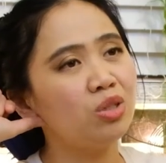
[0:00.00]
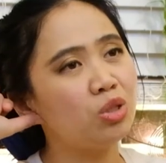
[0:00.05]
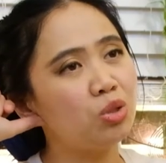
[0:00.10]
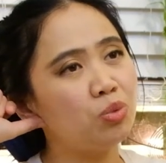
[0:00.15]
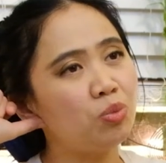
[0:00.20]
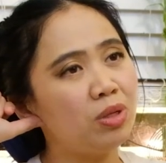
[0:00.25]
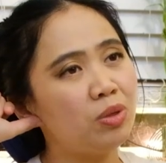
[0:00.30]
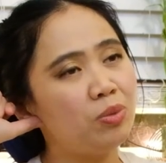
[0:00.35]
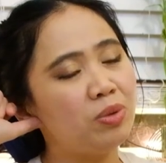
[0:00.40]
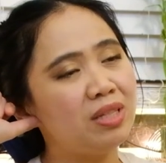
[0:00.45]

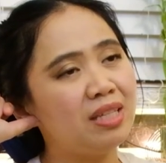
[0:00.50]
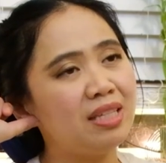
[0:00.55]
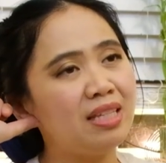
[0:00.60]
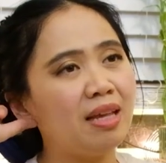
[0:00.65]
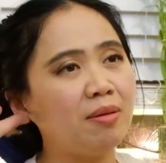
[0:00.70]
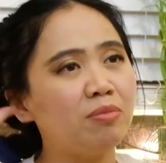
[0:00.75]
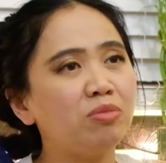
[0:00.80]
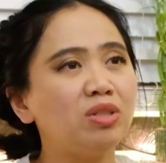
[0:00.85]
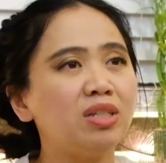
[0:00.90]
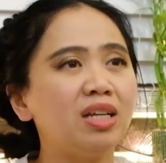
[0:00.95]
Usually with
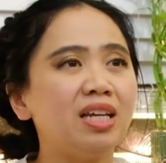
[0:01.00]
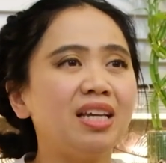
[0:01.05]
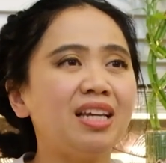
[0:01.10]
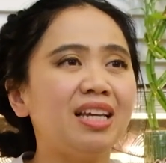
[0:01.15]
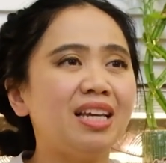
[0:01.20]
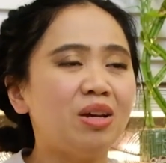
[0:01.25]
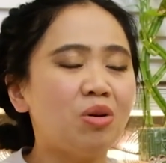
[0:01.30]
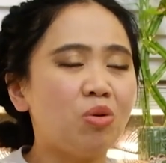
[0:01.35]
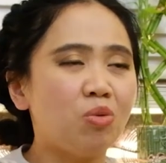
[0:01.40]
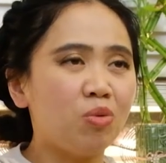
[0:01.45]
TMJ,
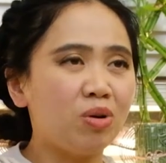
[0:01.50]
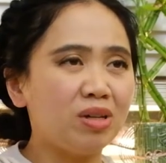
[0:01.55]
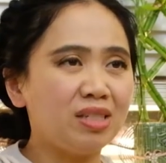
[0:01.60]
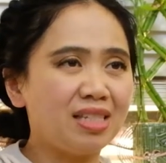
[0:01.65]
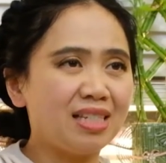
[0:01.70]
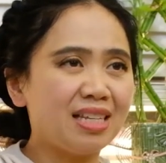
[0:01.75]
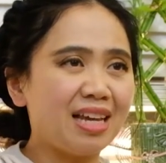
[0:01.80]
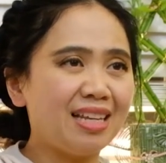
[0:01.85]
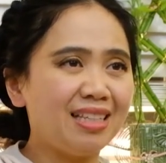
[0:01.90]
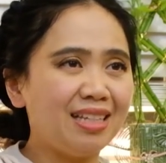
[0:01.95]

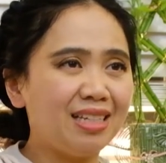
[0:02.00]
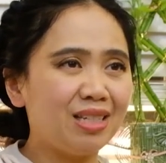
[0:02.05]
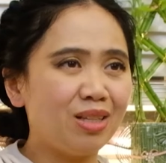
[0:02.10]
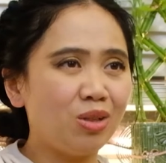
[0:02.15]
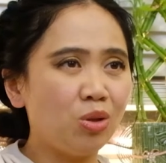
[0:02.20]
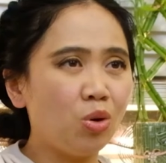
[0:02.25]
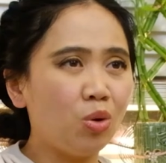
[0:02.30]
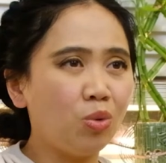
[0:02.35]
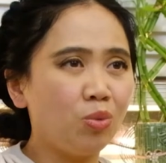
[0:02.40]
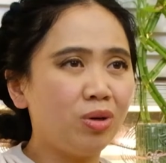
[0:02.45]
one side
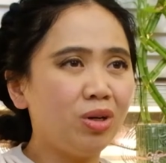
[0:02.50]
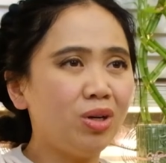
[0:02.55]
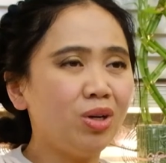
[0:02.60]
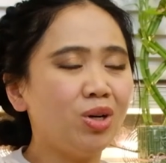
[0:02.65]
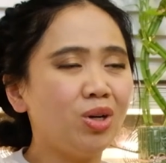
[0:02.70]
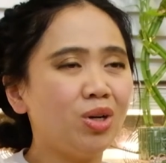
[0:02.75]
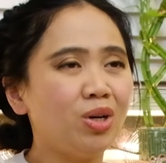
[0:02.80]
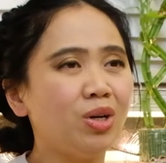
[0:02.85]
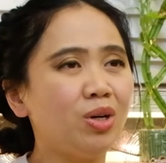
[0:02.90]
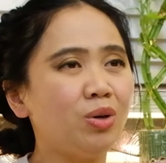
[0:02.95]
is lower
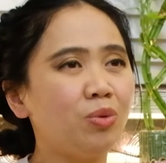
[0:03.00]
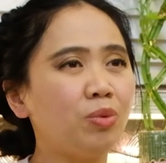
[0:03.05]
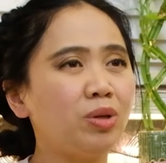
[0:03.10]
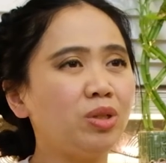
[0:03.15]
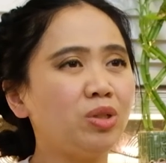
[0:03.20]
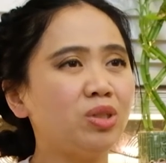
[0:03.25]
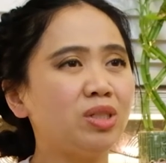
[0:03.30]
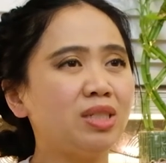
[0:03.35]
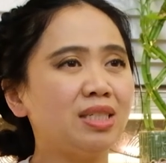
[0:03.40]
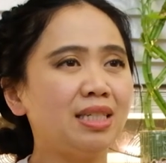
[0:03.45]

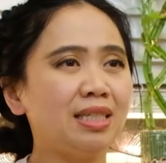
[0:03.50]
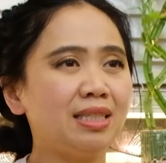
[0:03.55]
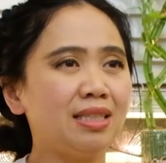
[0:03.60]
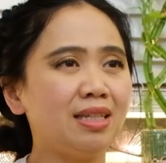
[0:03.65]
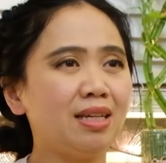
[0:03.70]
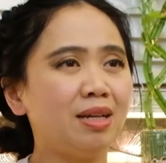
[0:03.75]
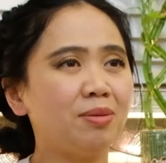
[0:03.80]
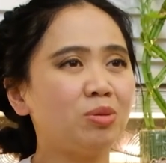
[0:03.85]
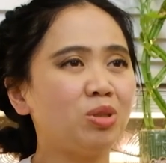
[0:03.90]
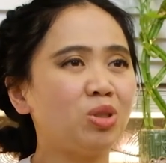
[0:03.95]
when you're
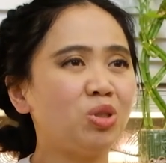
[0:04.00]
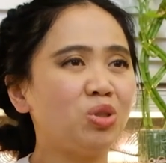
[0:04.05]
sitting up